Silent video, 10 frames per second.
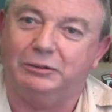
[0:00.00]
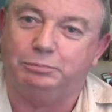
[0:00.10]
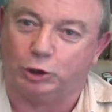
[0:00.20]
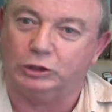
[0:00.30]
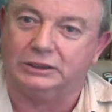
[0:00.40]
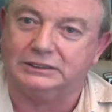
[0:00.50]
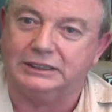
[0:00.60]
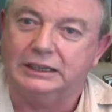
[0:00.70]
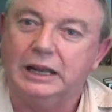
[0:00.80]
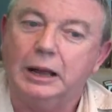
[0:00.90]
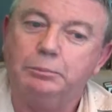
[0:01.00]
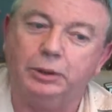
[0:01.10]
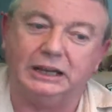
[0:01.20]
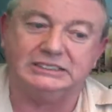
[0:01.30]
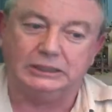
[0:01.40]
product.
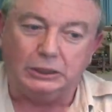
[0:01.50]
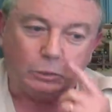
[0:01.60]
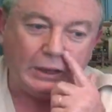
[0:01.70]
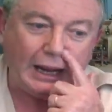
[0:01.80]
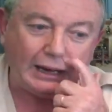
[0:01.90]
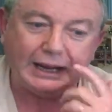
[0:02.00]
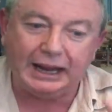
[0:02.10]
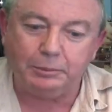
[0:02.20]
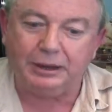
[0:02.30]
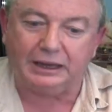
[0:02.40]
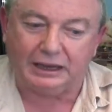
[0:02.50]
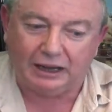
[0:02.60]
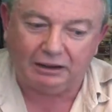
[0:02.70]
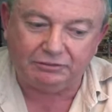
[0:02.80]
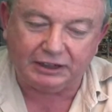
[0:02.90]
Plus, we are aiming
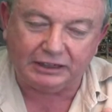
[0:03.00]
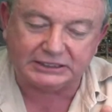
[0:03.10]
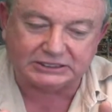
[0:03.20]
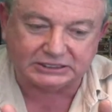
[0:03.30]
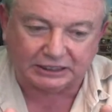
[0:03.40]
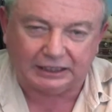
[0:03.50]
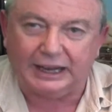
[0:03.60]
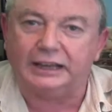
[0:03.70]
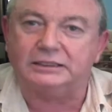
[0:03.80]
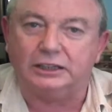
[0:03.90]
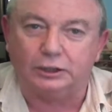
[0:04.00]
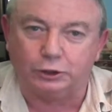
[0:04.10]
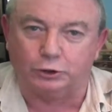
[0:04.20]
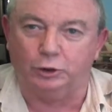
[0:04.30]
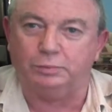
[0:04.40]
at a very select
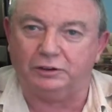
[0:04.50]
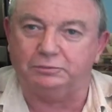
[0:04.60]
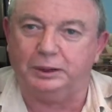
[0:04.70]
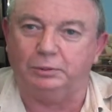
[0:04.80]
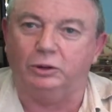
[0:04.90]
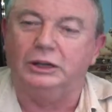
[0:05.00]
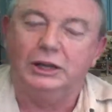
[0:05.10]
group of people.